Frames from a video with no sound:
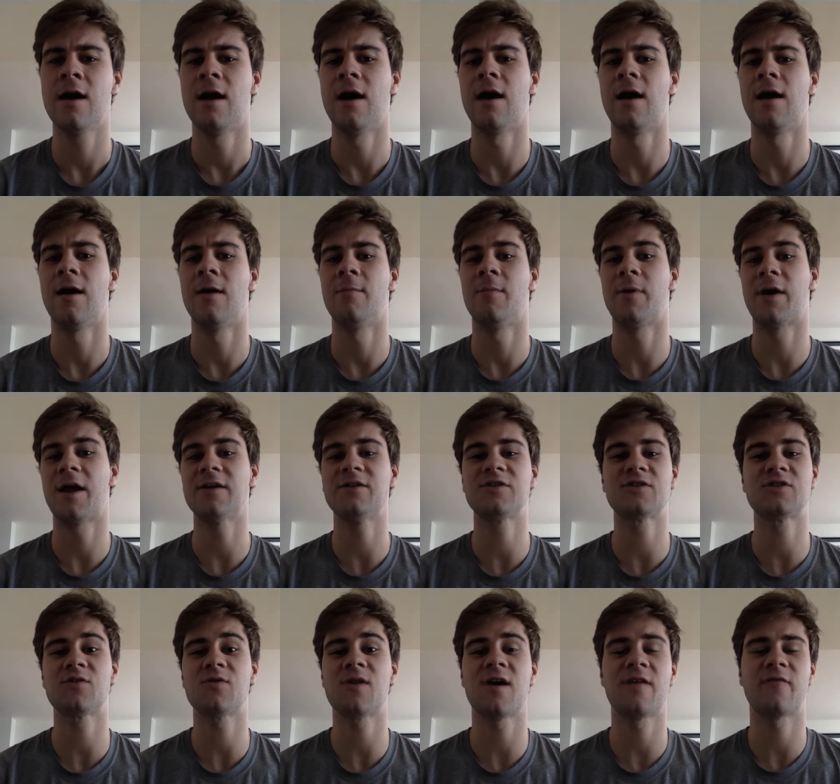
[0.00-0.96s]
But I
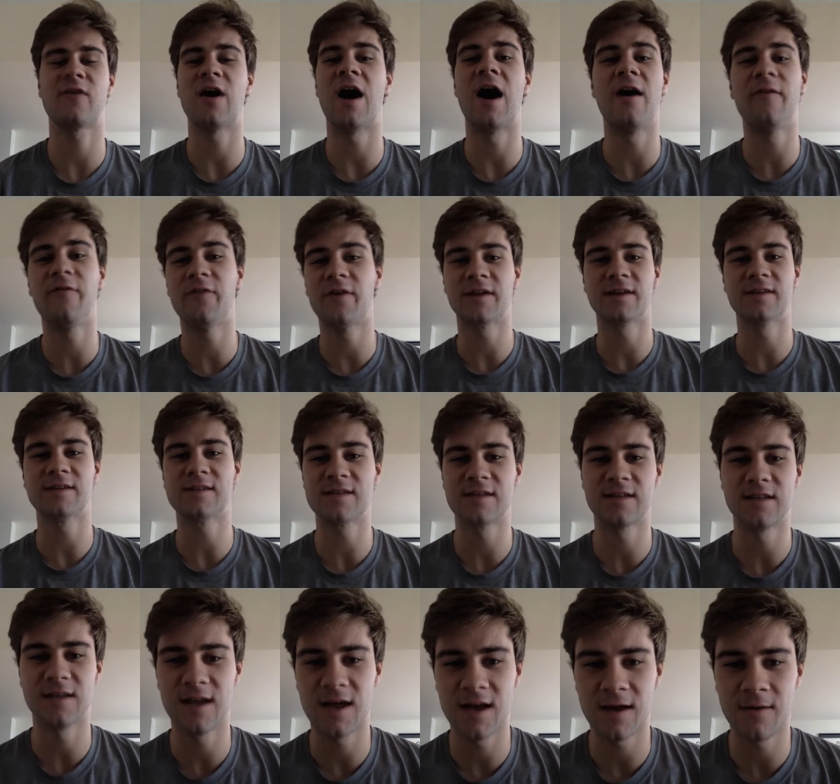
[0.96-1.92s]
just don't have confidence
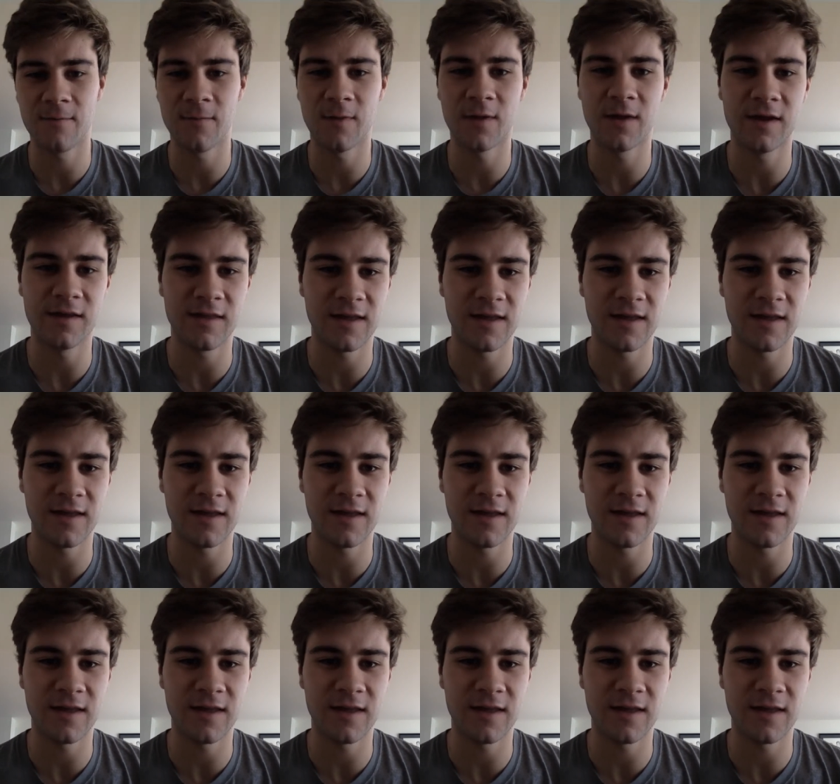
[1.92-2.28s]
in them.